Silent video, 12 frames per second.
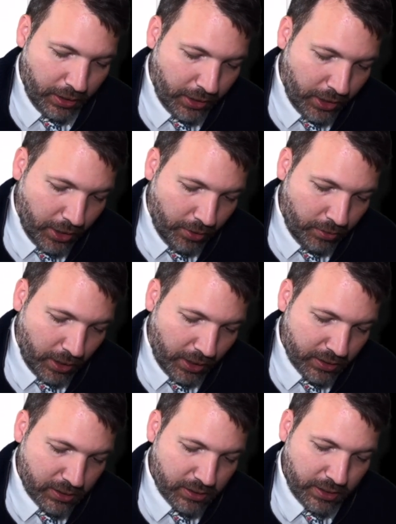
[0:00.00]
No, not
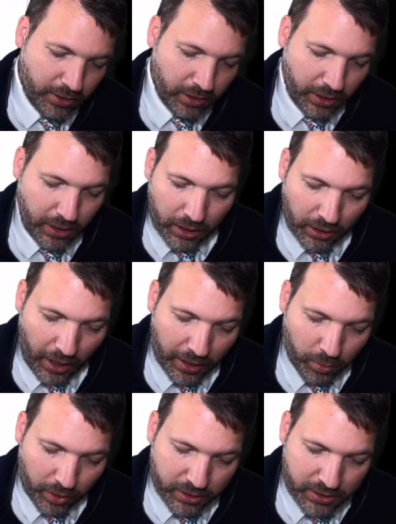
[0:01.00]
necessarily.
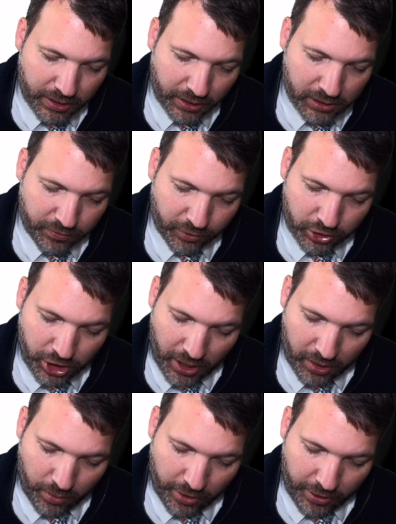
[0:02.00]
Line 1 tickets for
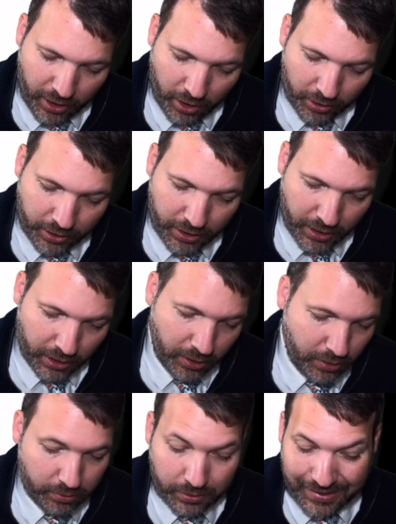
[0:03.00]
January are yellow.